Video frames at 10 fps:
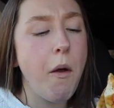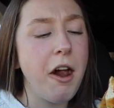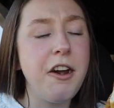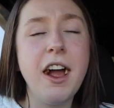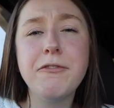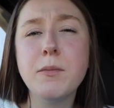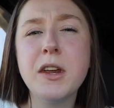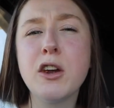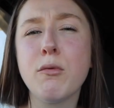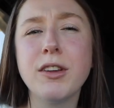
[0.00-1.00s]
I'd have to
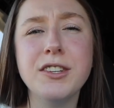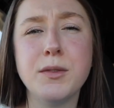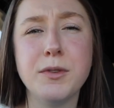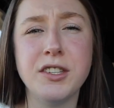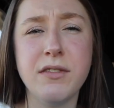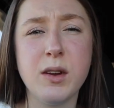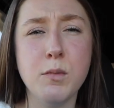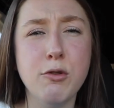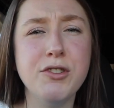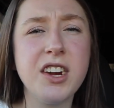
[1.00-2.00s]
be in a really specific
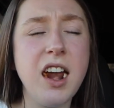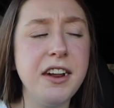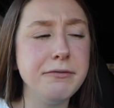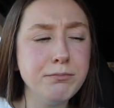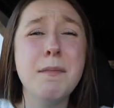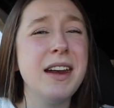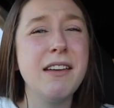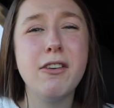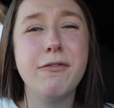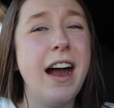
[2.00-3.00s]
mood to get it. I'm gonna
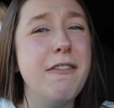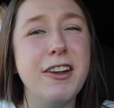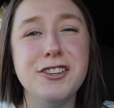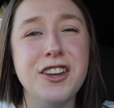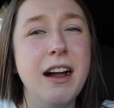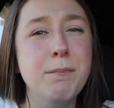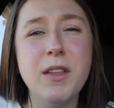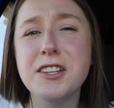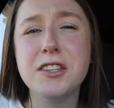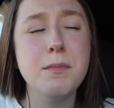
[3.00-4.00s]
give it a 5 out of 10.
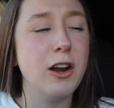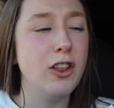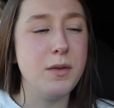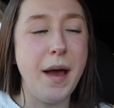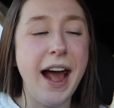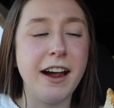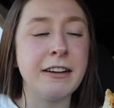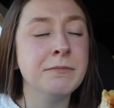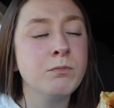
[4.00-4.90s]
It's the middle of the pack.